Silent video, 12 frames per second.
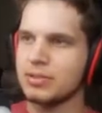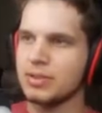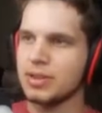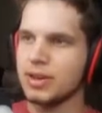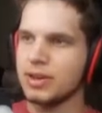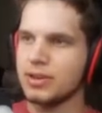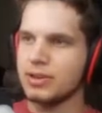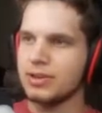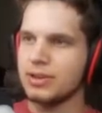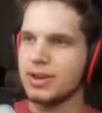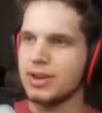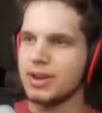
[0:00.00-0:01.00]
Yeah,
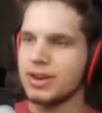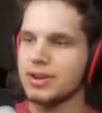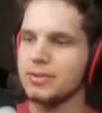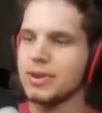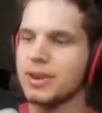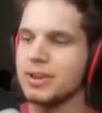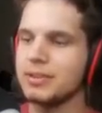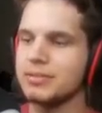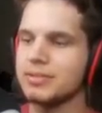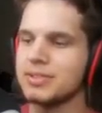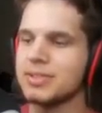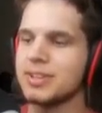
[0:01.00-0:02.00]
I know what I did.
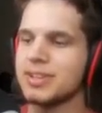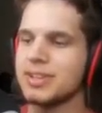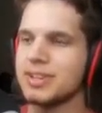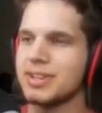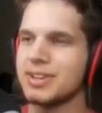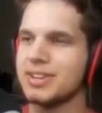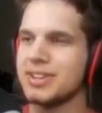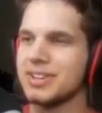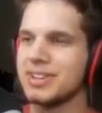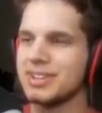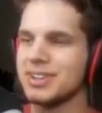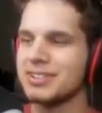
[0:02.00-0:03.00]

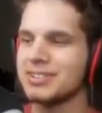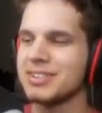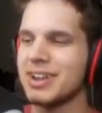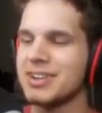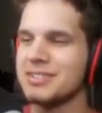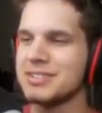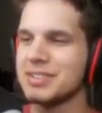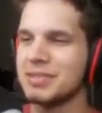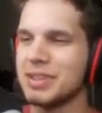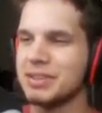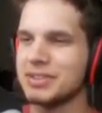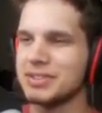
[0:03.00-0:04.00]
I knew
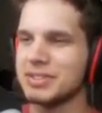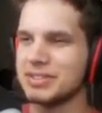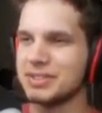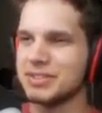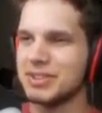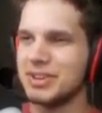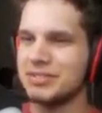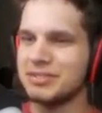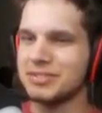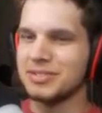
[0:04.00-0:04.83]
something looked off.